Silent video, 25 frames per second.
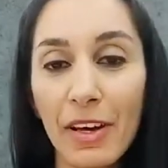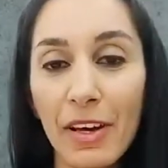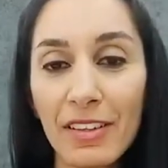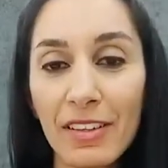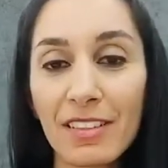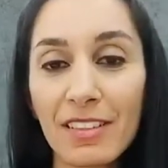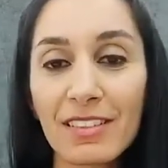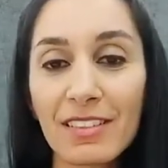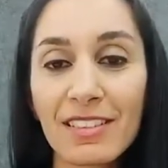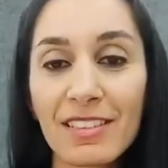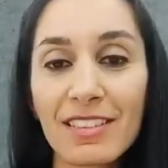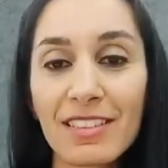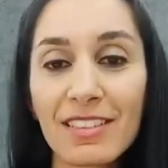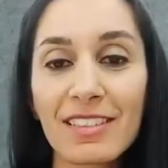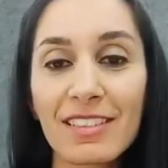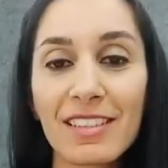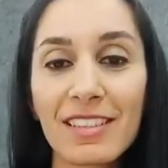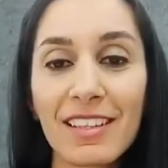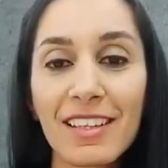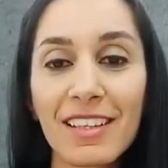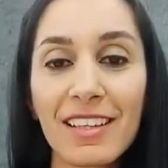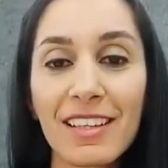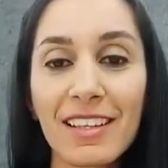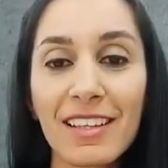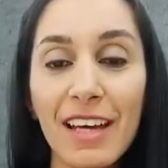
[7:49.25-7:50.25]
parents
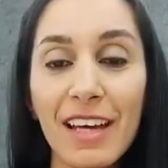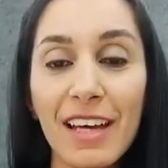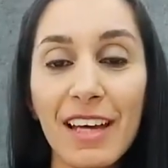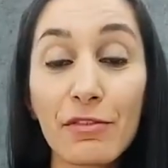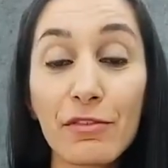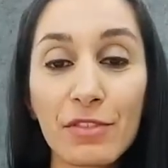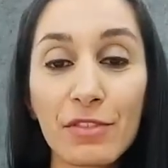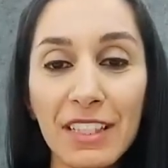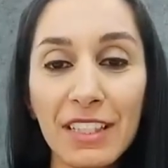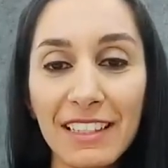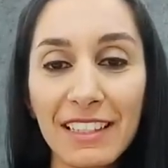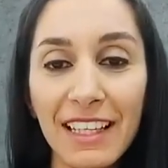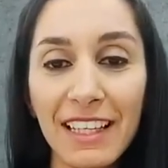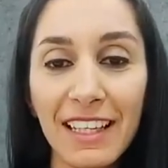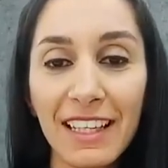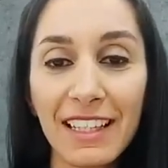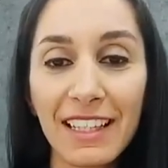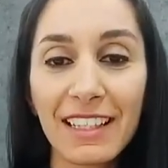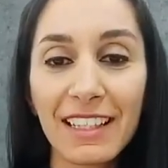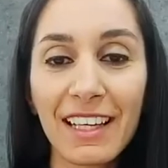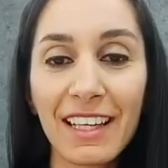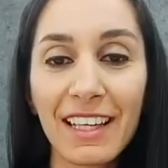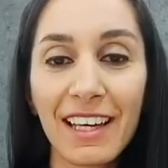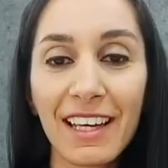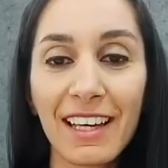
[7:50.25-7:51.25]
every day,